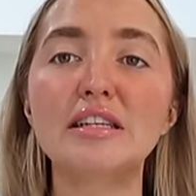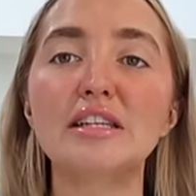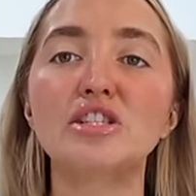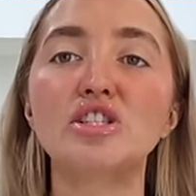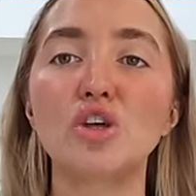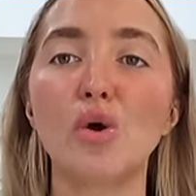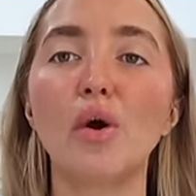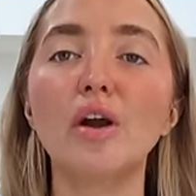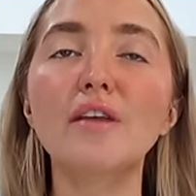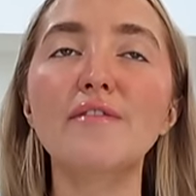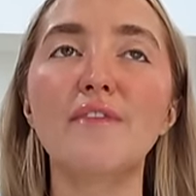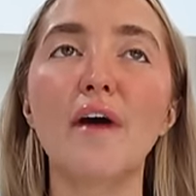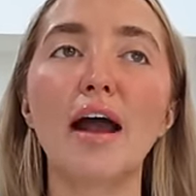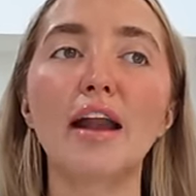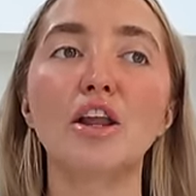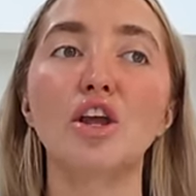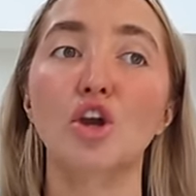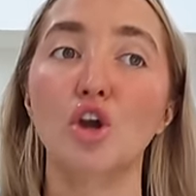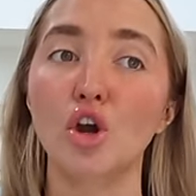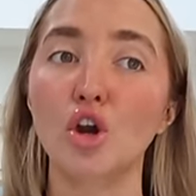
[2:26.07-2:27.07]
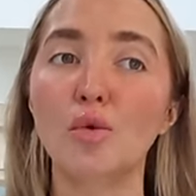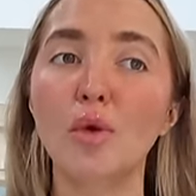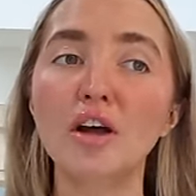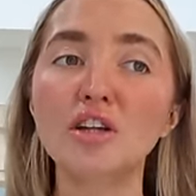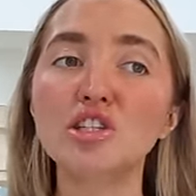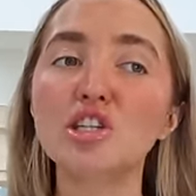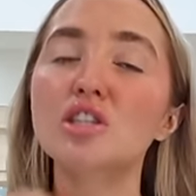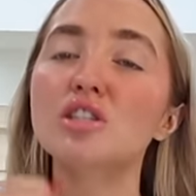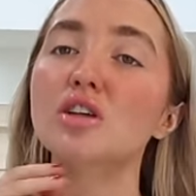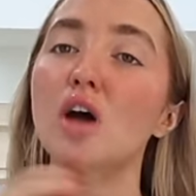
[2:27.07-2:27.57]
It's so hard to find good
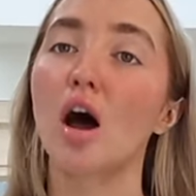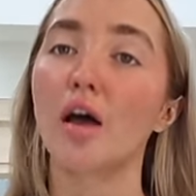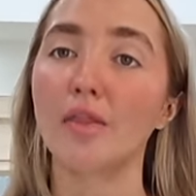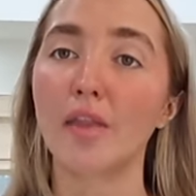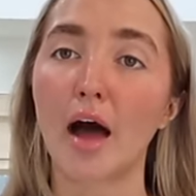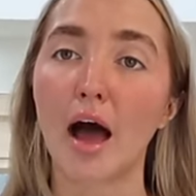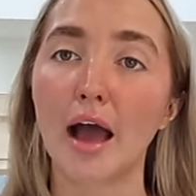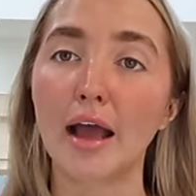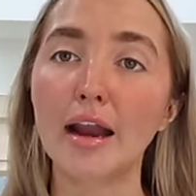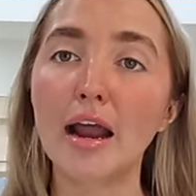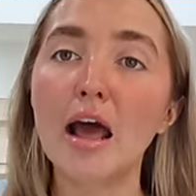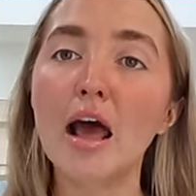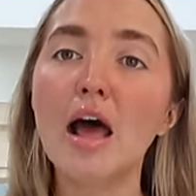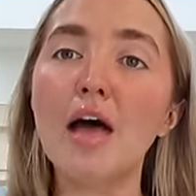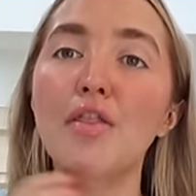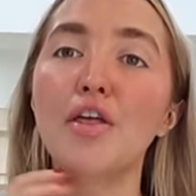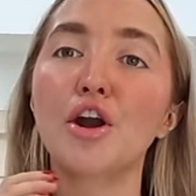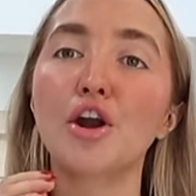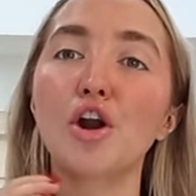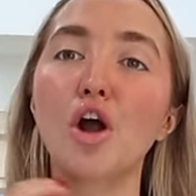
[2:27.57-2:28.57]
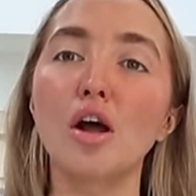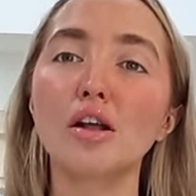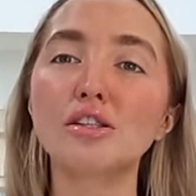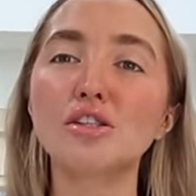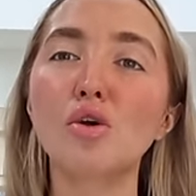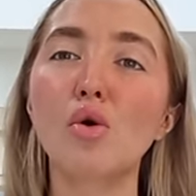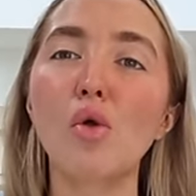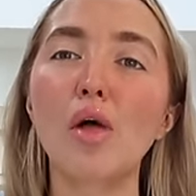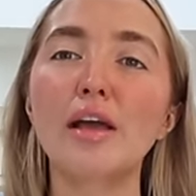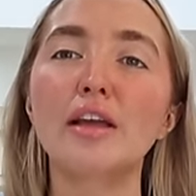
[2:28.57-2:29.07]
questions online that are not
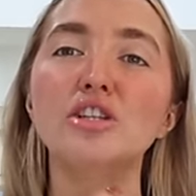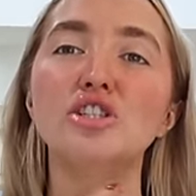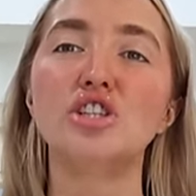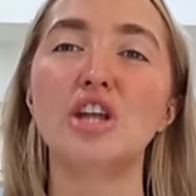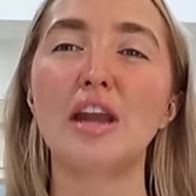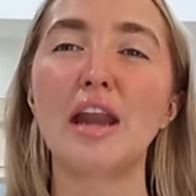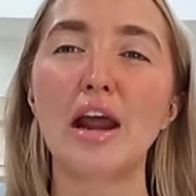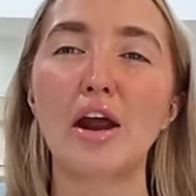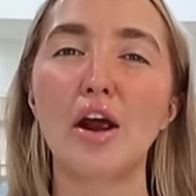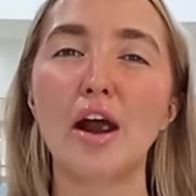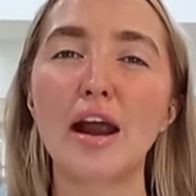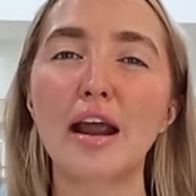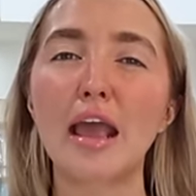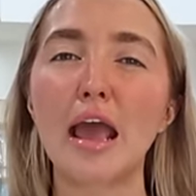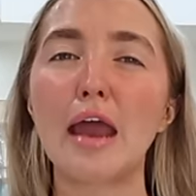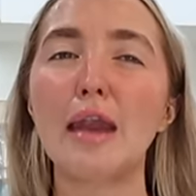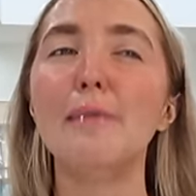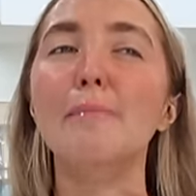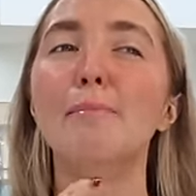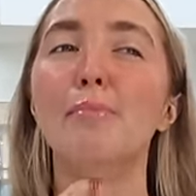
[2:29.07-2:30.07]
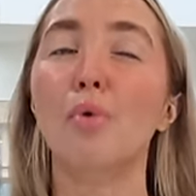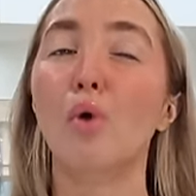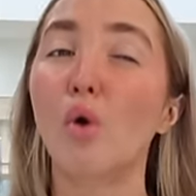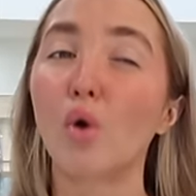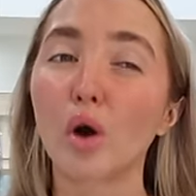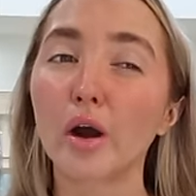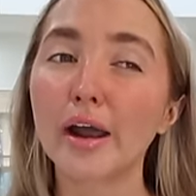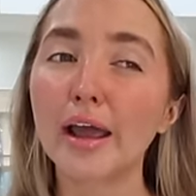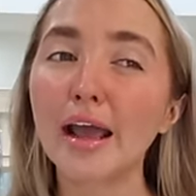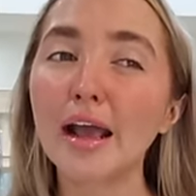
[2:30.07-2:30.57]
so like generic and
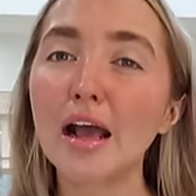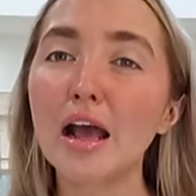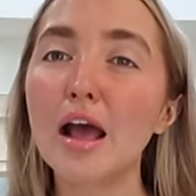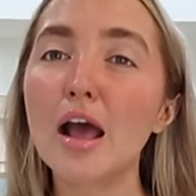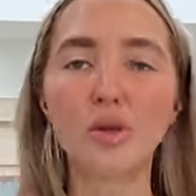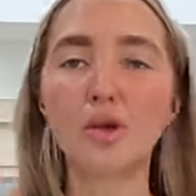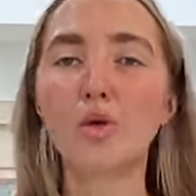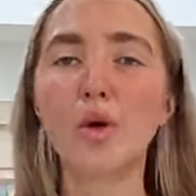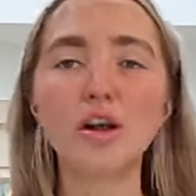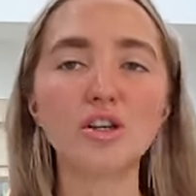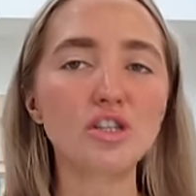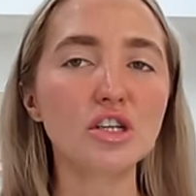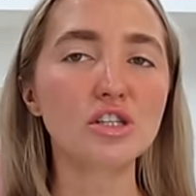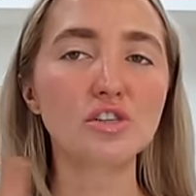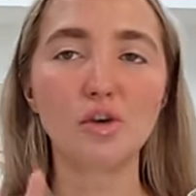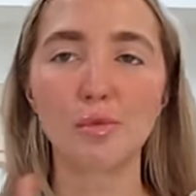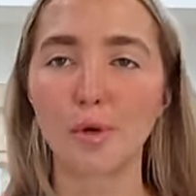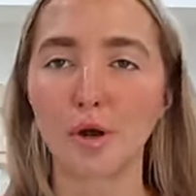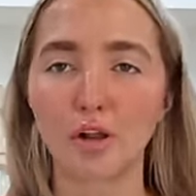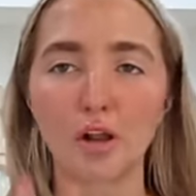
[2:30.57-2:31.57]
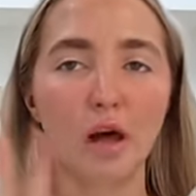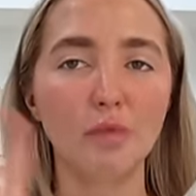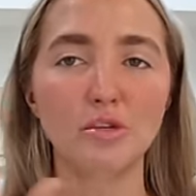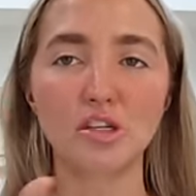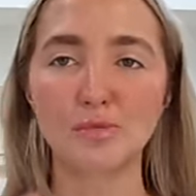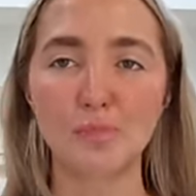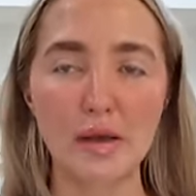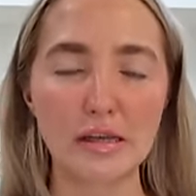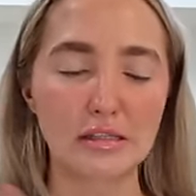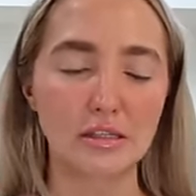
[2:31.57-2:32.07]
boring. The questions for book club
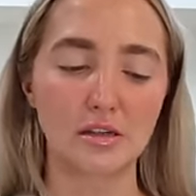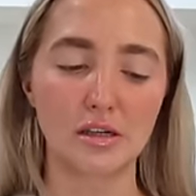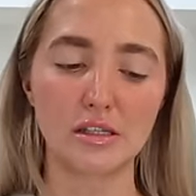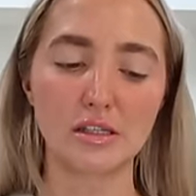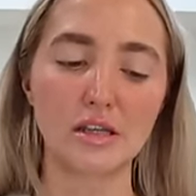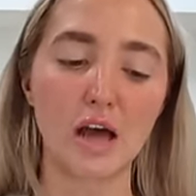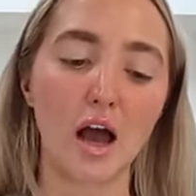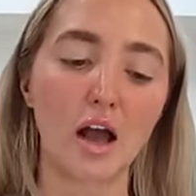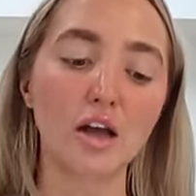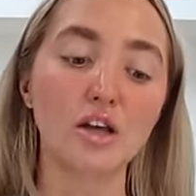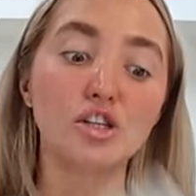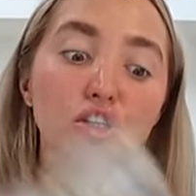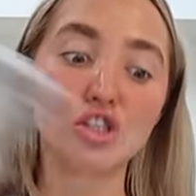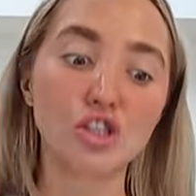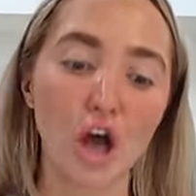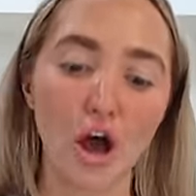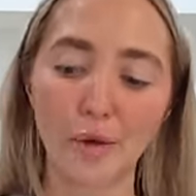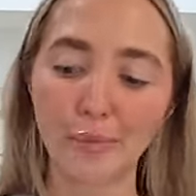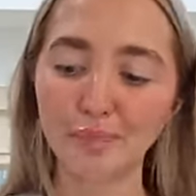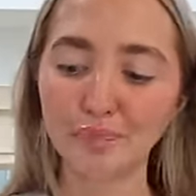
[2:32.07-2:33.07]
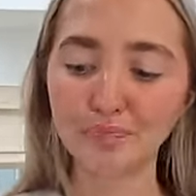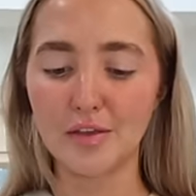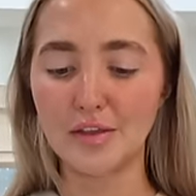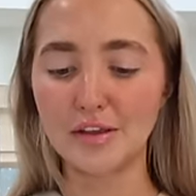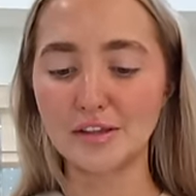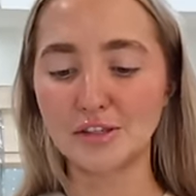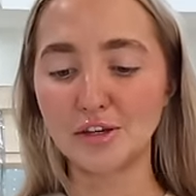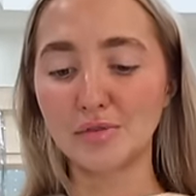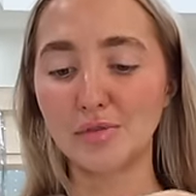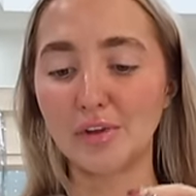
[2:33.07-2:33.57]
just basically suck. So okay,
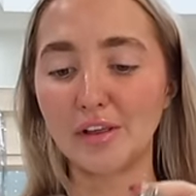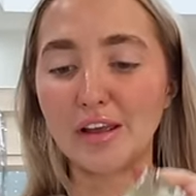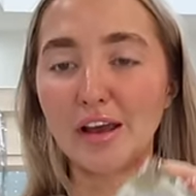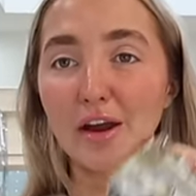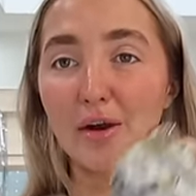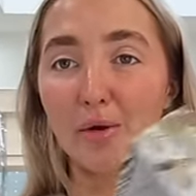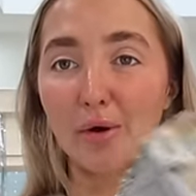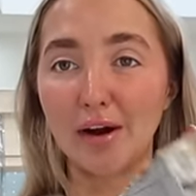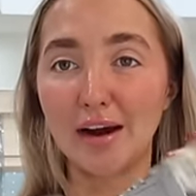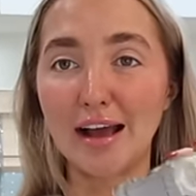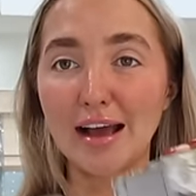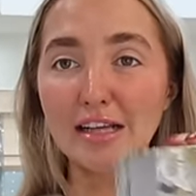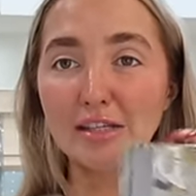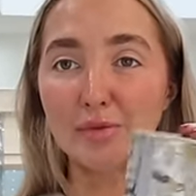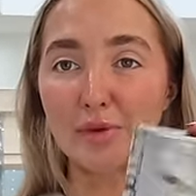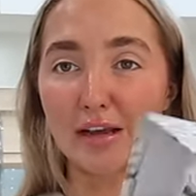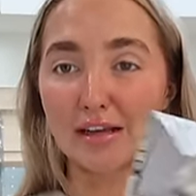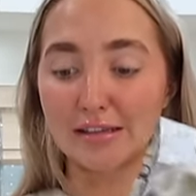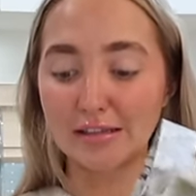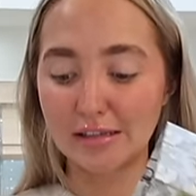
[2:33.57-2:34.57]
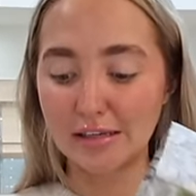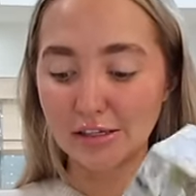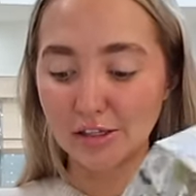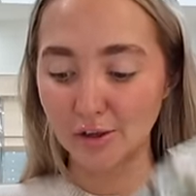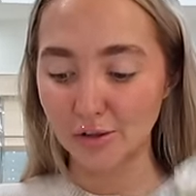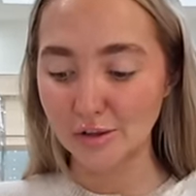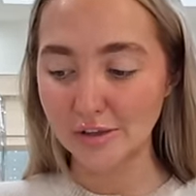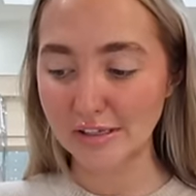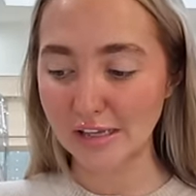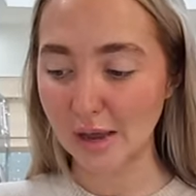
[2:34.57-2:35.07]
these are really unorganized because these
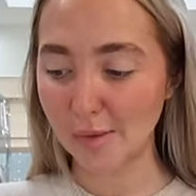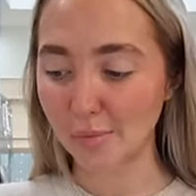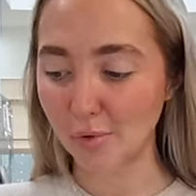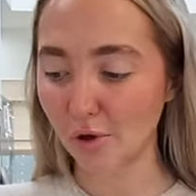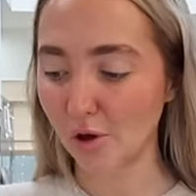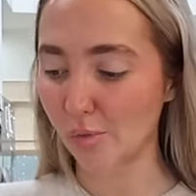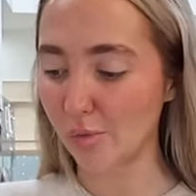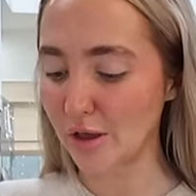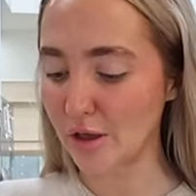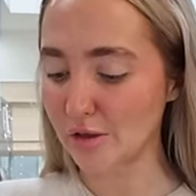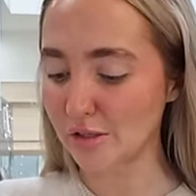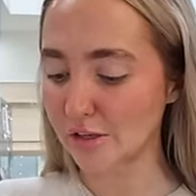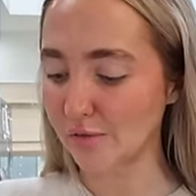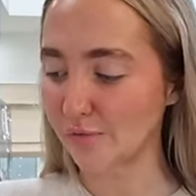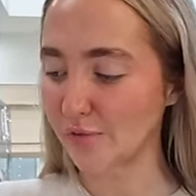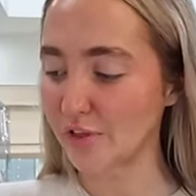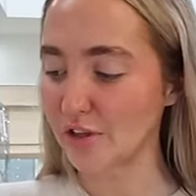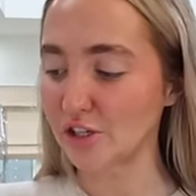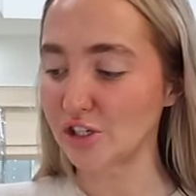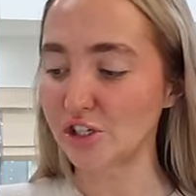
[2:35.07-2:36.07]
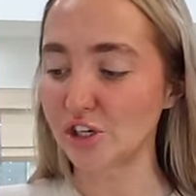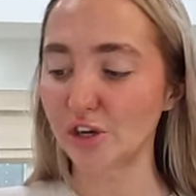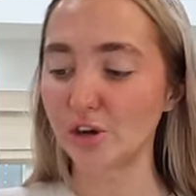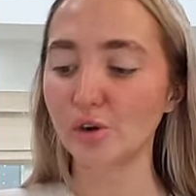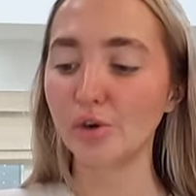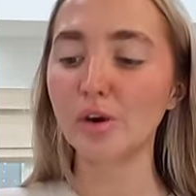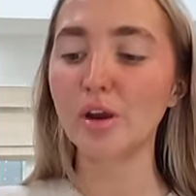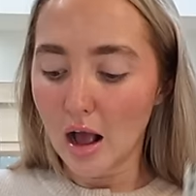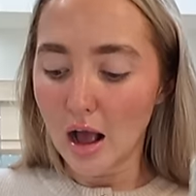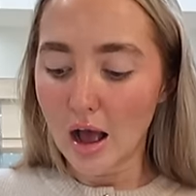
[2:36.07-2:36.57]
are the sample and we use them for the
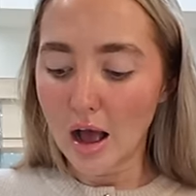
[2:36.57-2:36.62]
shoot.